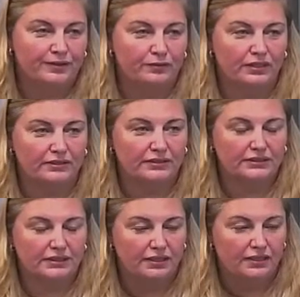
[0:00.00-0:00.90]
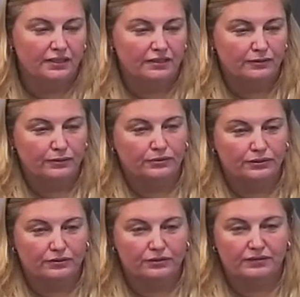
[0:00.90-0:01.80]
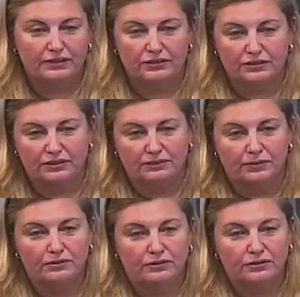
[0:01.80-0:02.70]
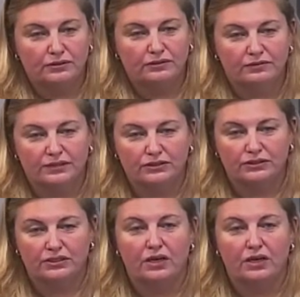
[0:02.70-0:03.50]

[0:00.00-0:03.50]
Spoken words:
Whereas the Warsaw Convention and the Montreal Convention